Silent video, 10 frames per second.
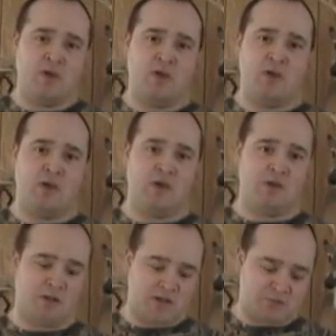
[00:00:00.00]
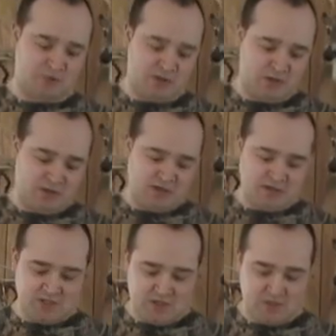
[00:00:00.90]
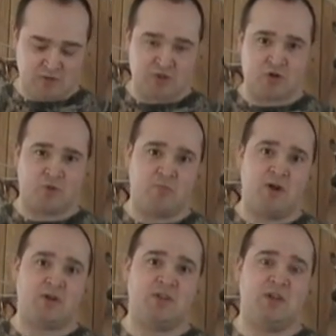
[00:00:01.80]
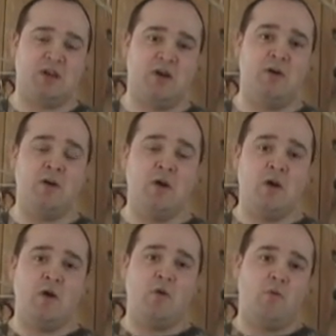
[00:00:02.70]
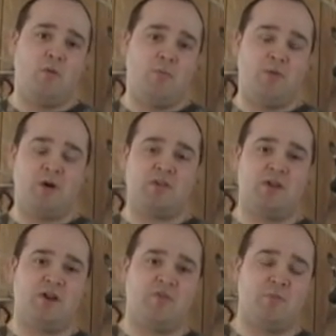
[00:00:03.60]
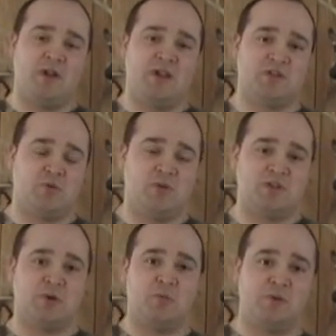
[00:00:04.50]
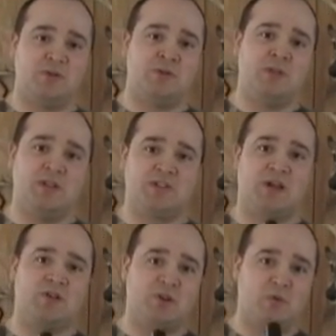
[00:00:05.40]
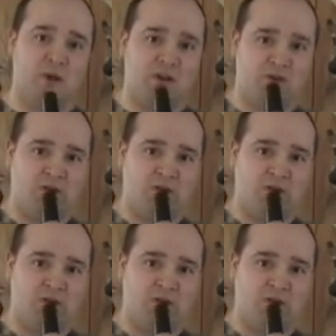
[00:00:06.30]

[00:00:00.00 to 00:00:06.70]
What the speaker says: And last but not least, the mature buck, the one buck that everybody's always hoping that's out there waiting on